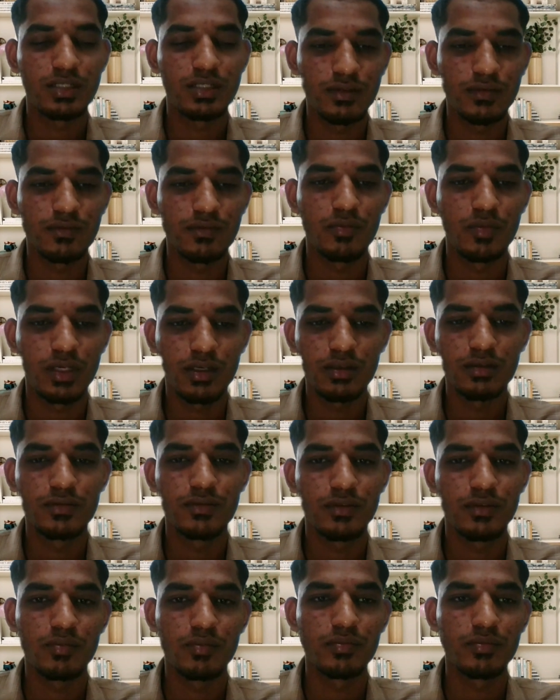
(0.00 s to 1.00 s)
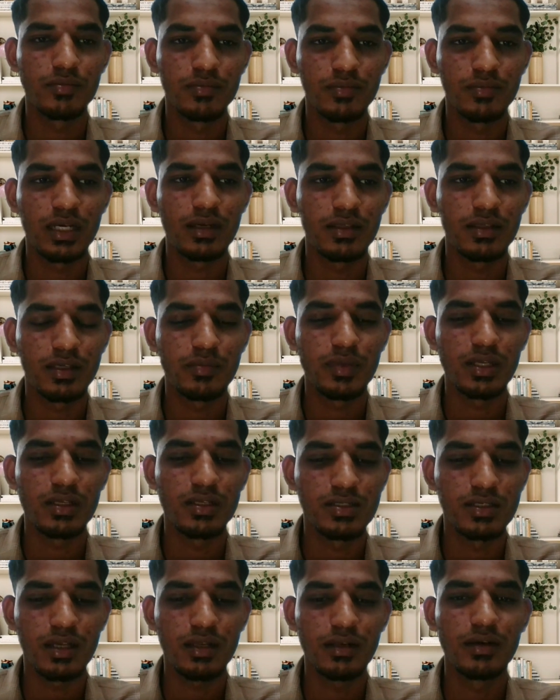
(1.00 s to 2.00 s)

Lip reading: from here from my teammate IRZAN.